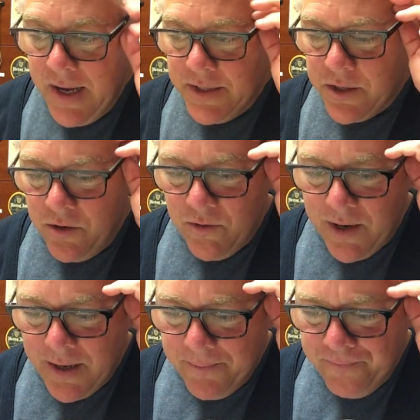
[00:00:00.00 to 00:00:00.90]

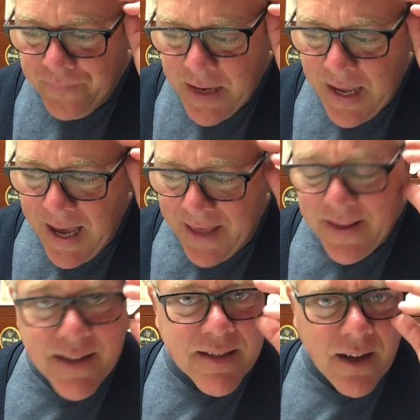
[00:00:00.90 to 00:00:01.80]
So, and
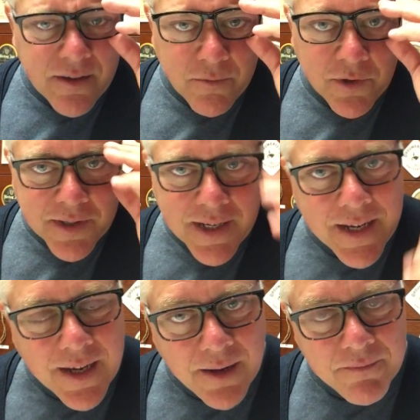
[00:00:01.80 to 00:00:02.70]
these, we'll
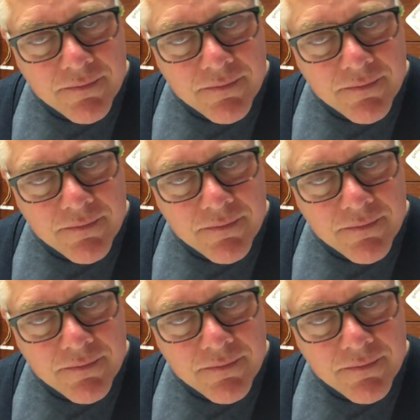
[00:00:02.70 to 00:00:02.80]
see,